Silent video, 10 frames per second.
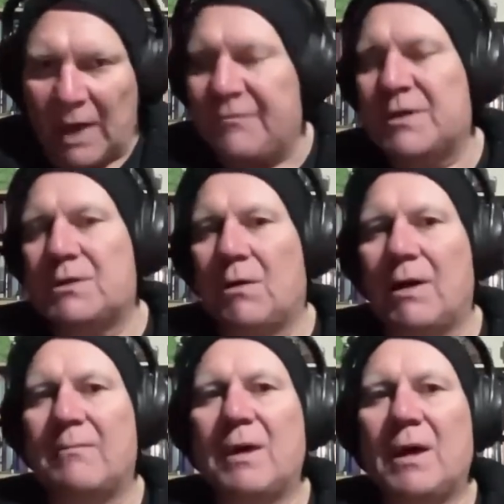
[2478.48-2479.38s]
every
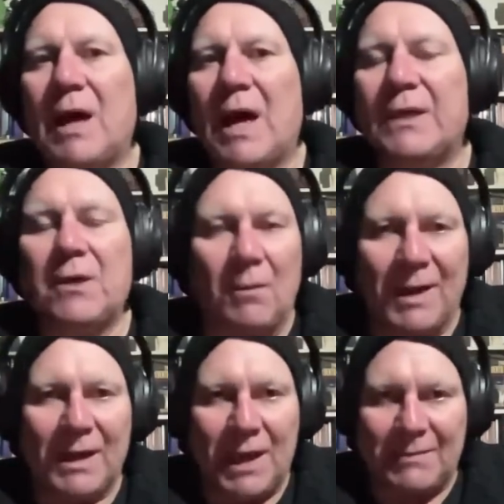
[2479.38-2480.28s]
time a
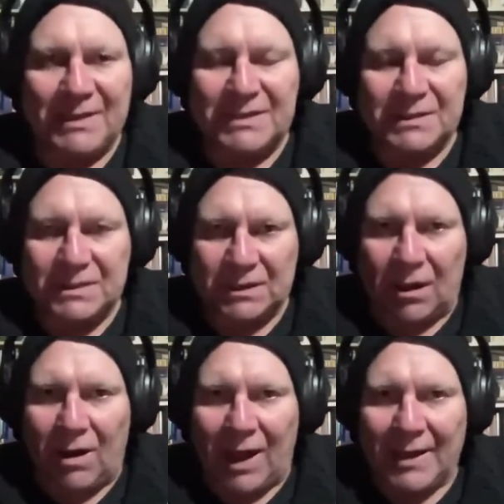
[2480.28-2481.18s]
comet came into the
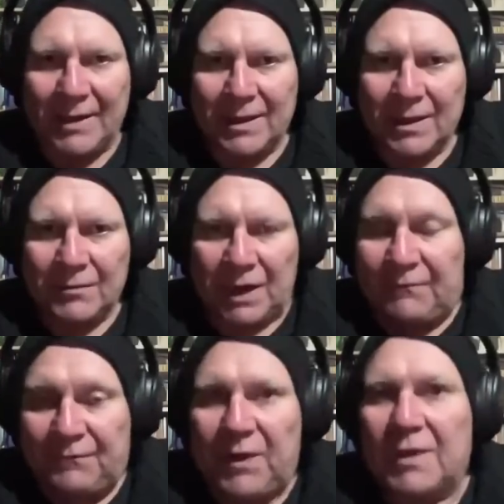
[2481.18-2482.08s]
sky.
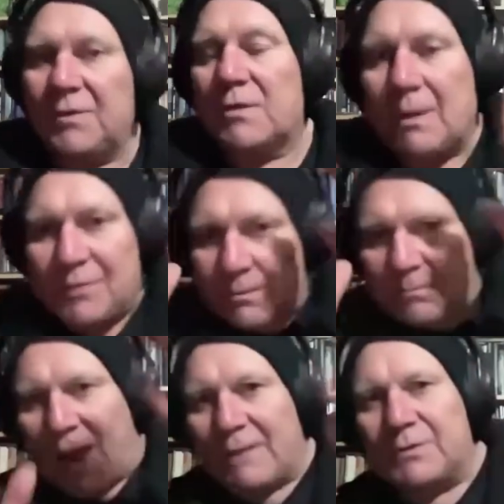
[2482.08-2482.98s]
They'd fear that something
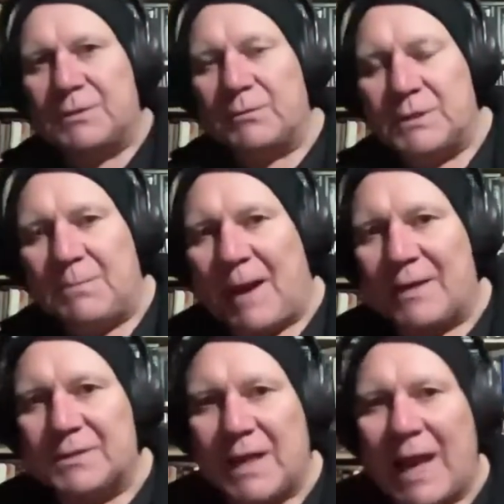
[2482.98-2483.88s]
bad was
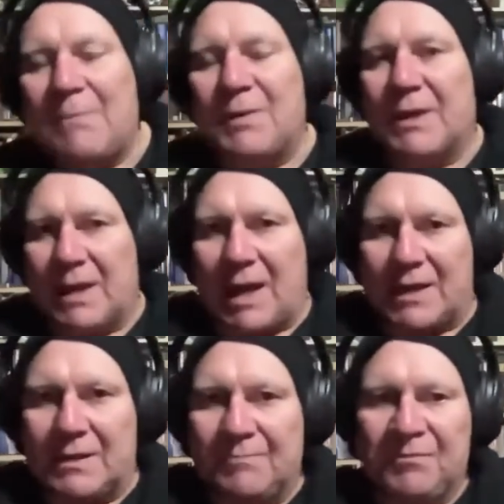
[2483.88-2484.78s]
about to happen
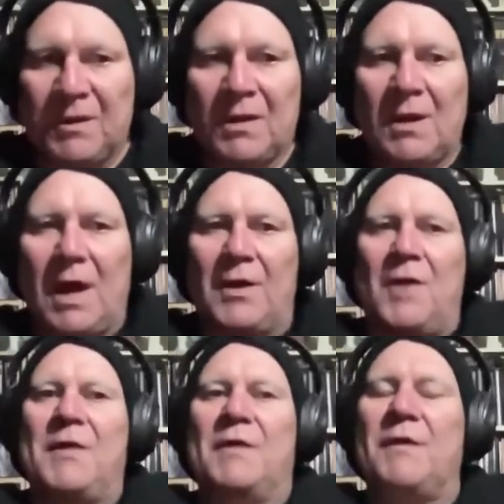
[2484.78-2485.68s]
again. And
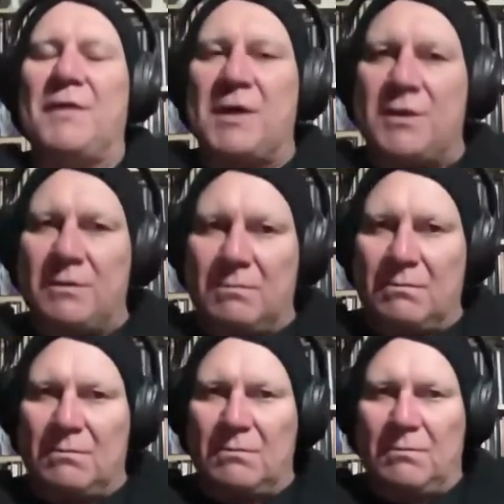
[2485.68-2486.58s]
I think that
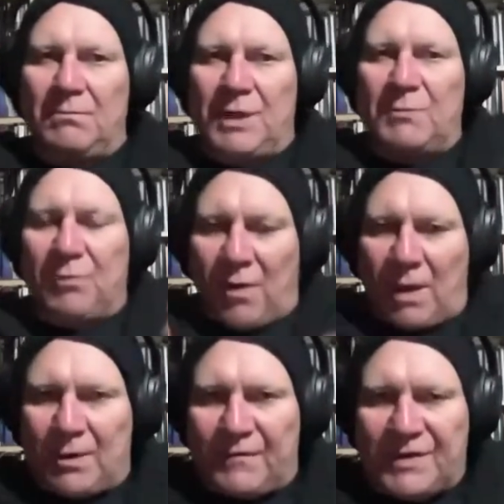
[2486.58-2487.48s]
these
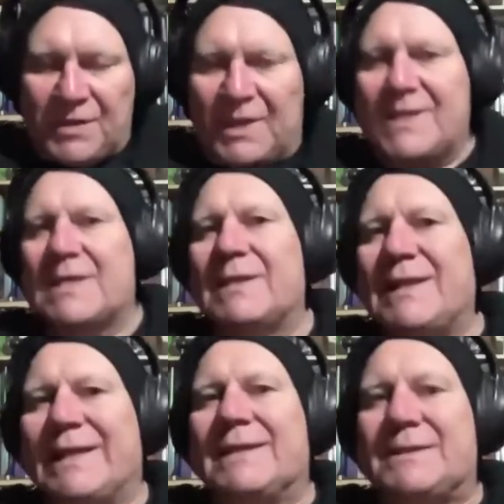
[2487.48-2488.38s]
prime movers, these
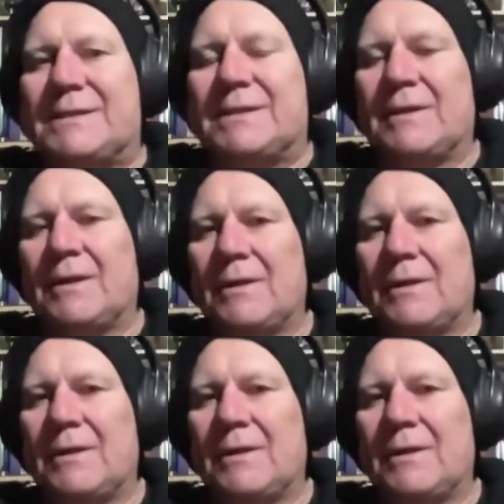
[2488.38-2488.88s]
elite,